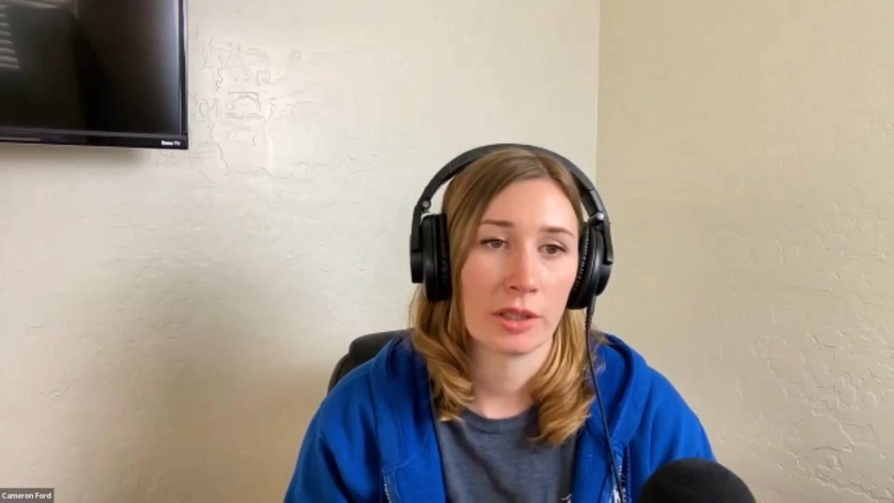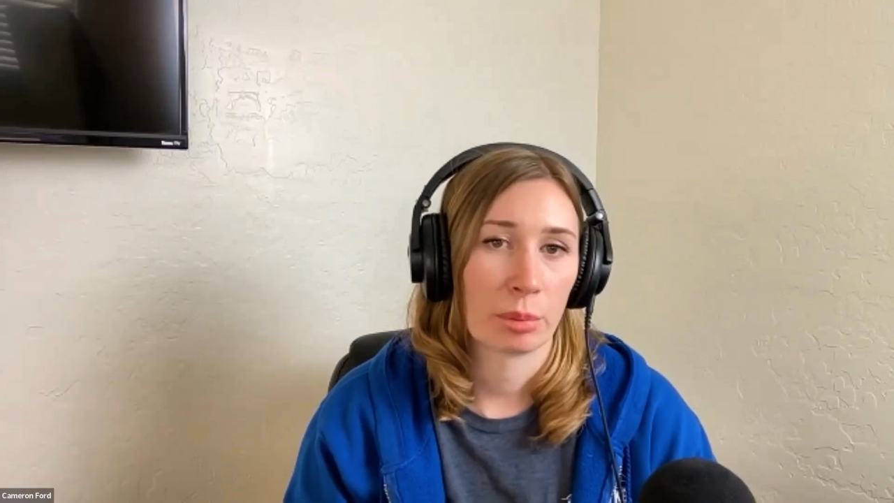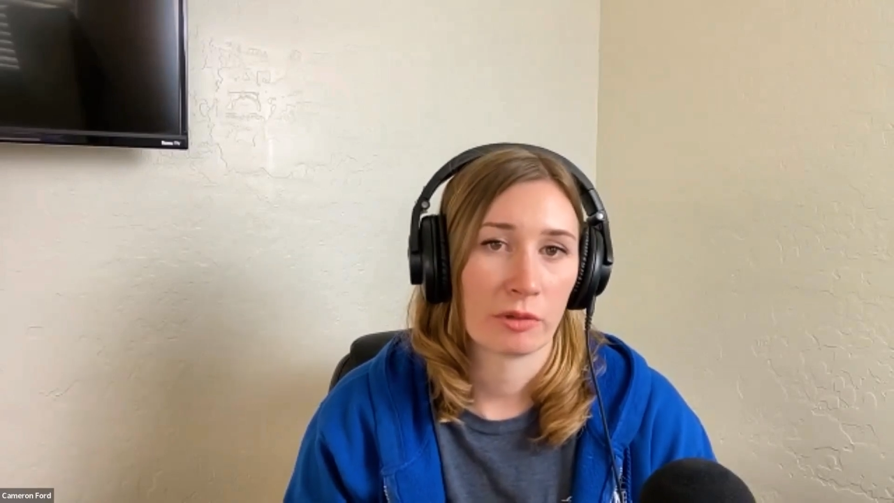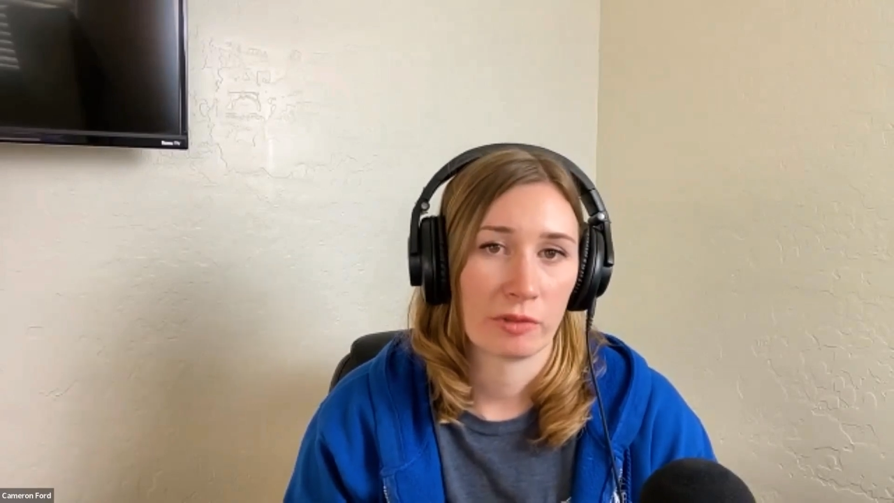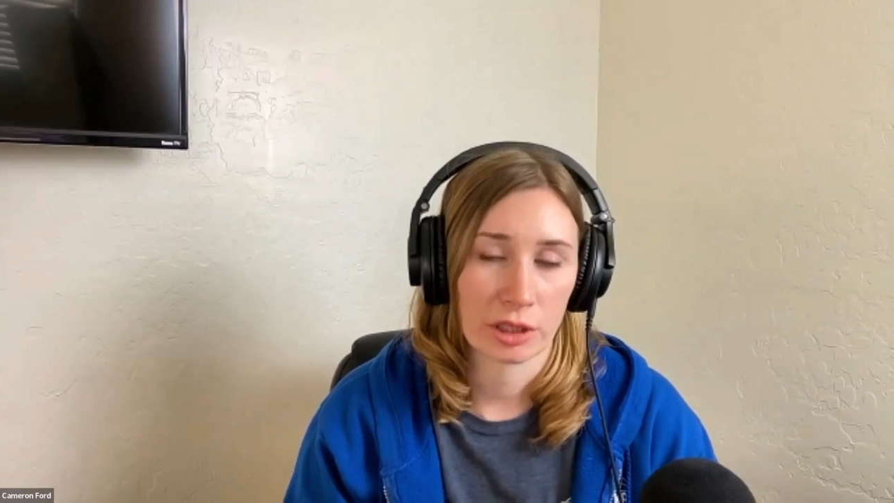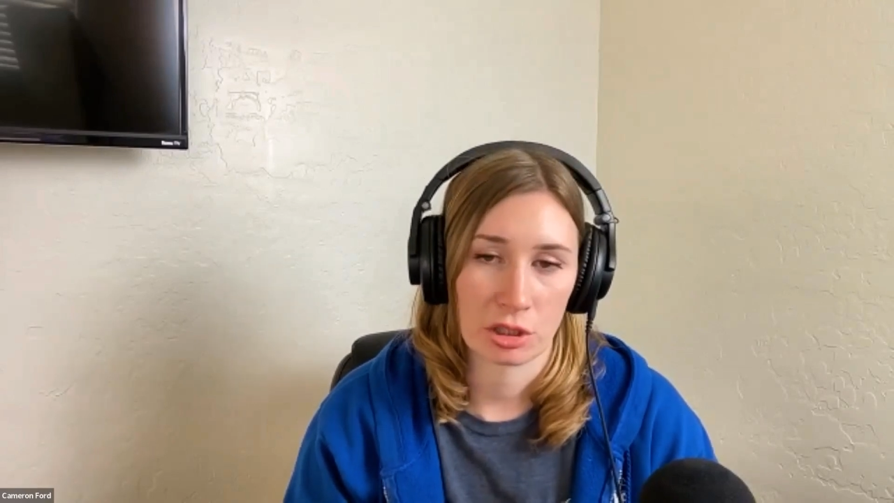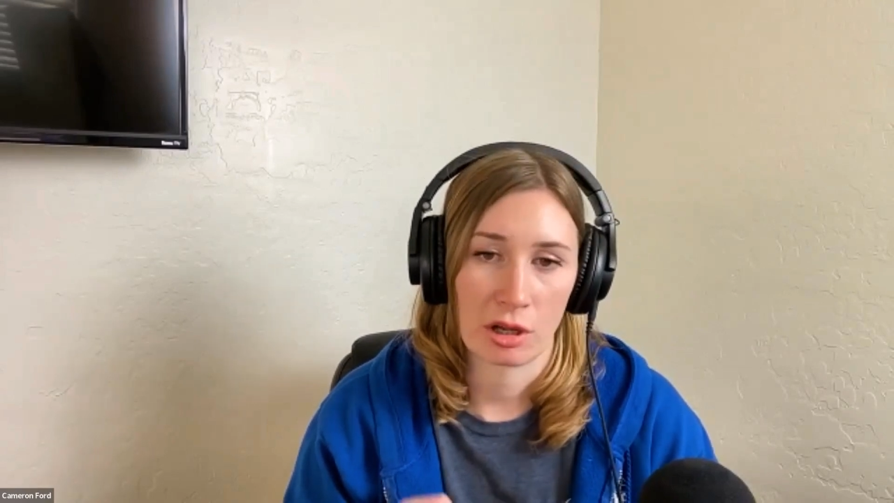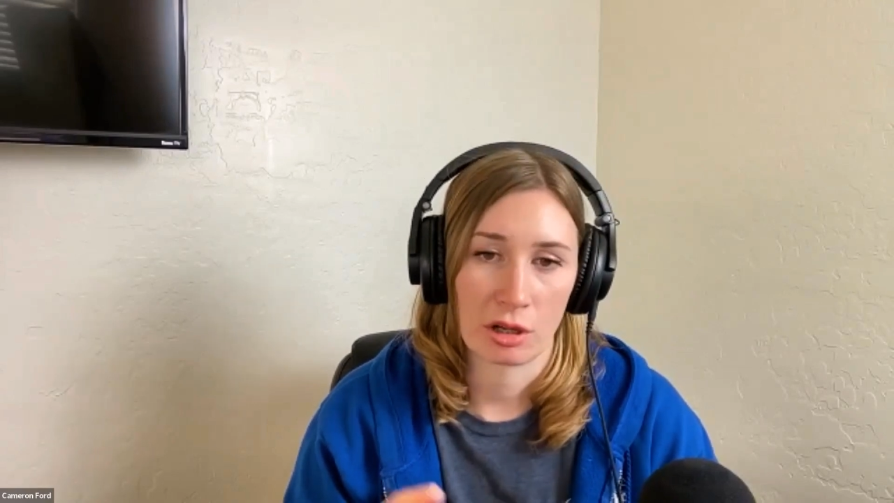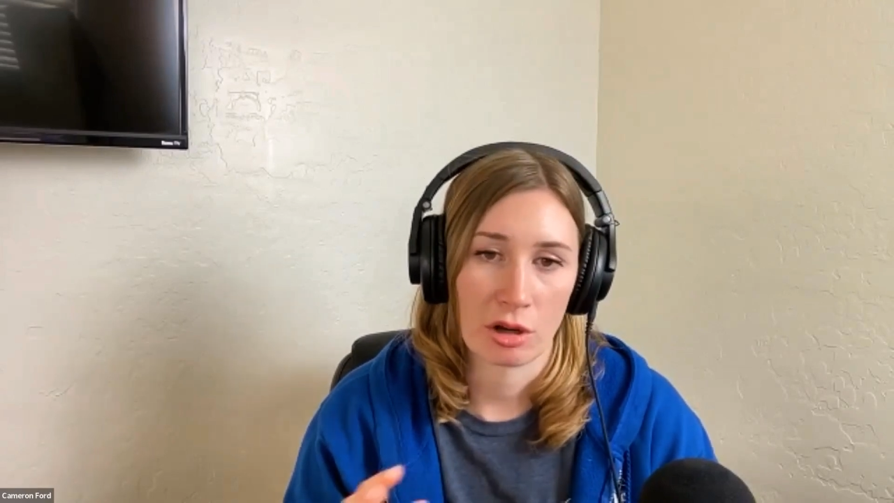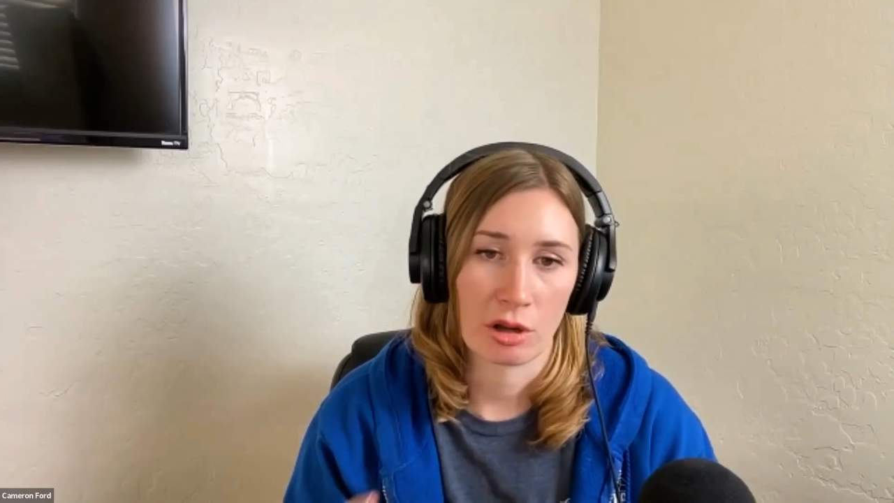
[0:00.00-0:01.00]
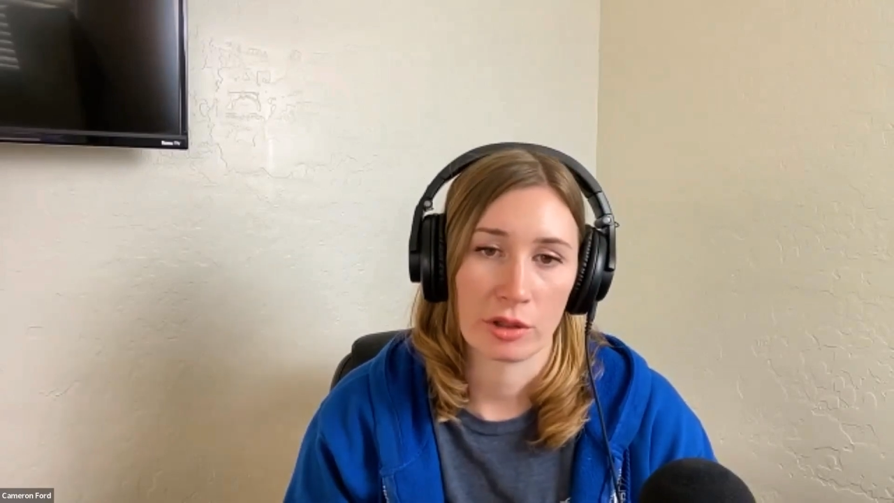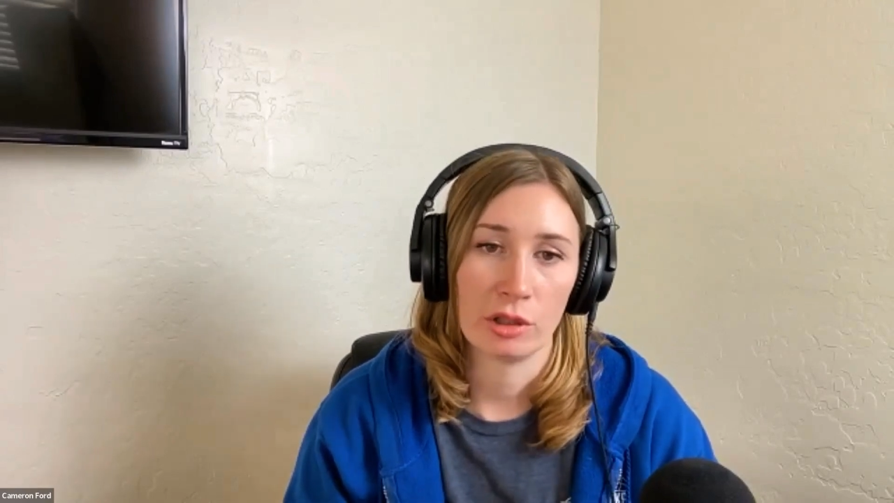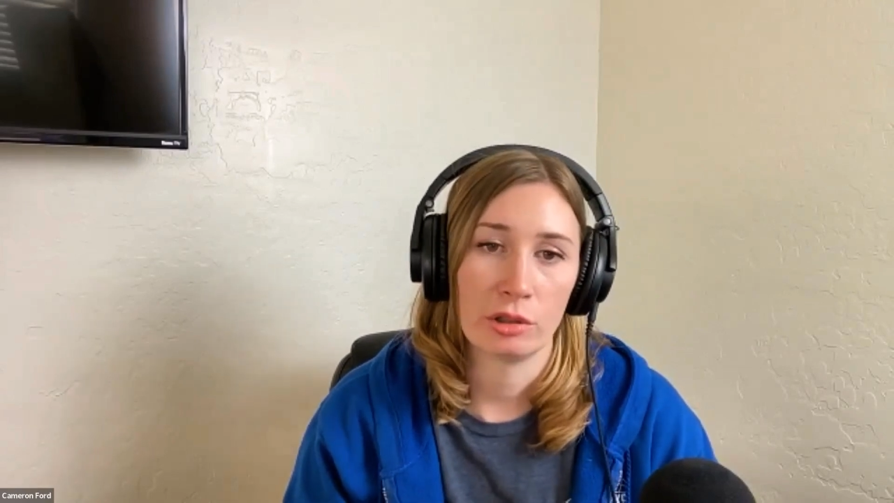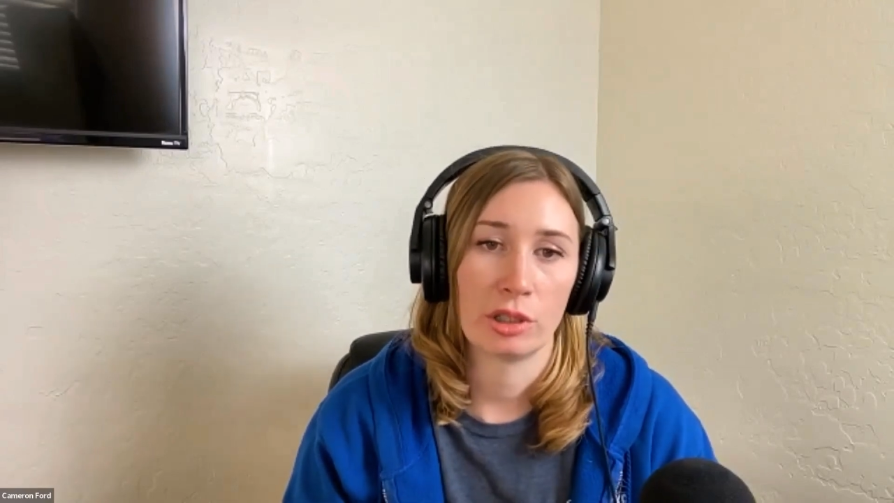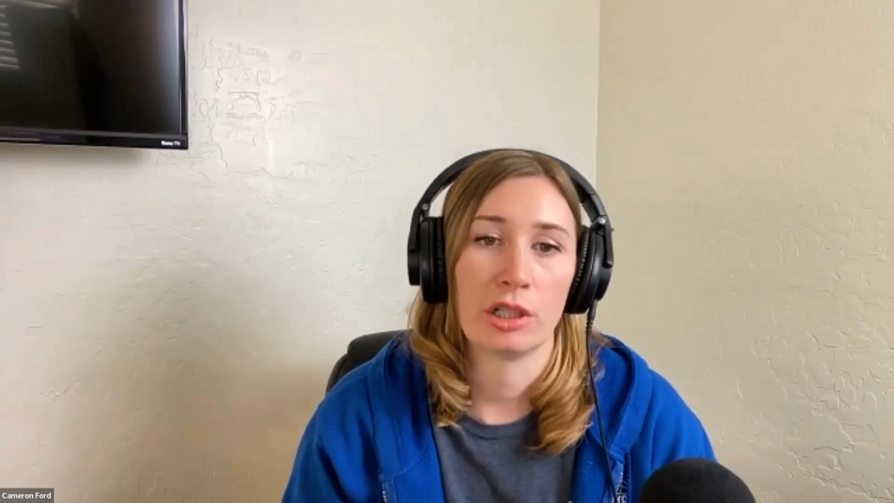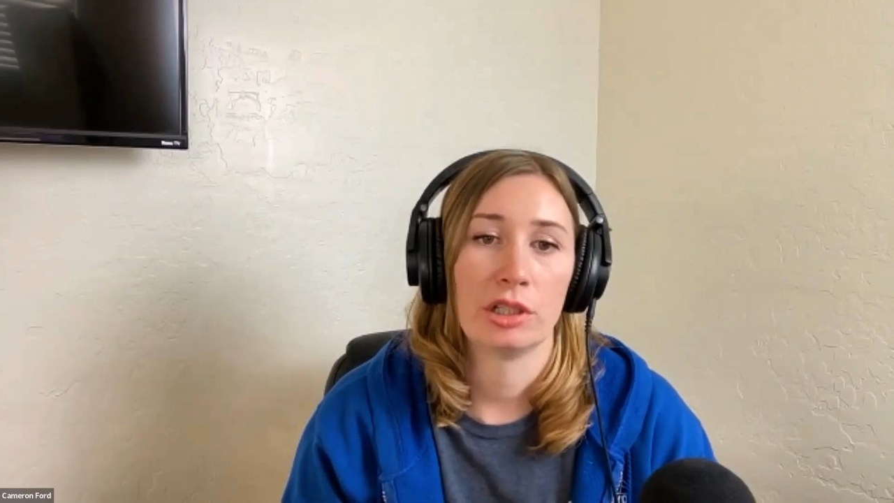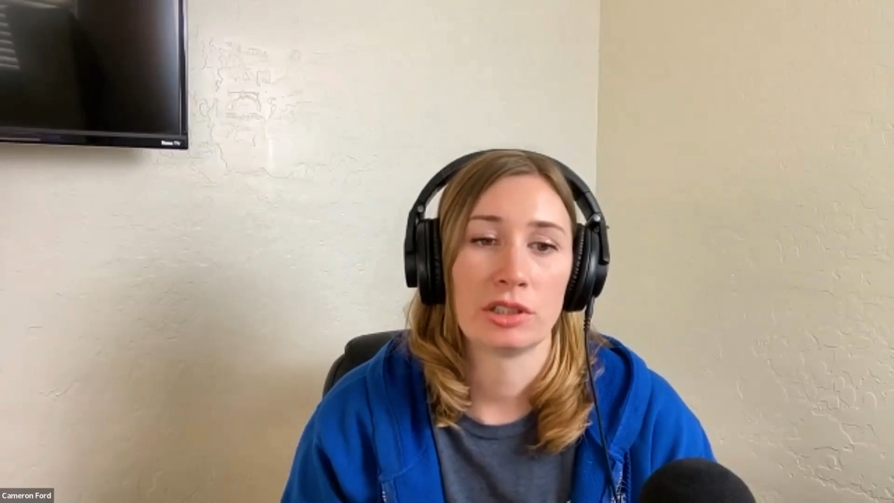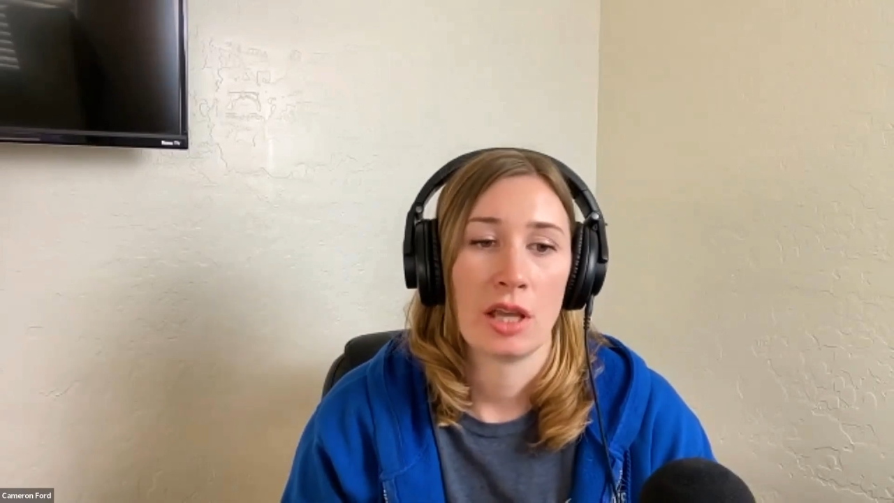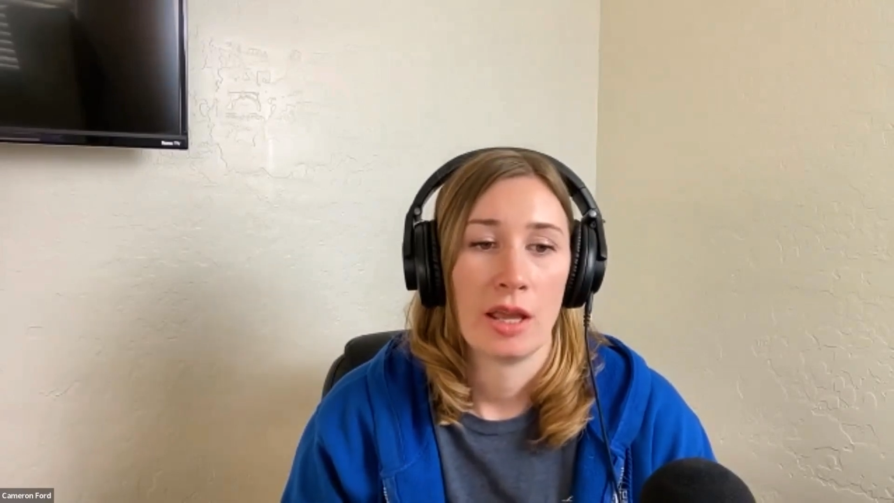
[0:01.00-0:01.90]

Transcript: they're proficient on all the odors,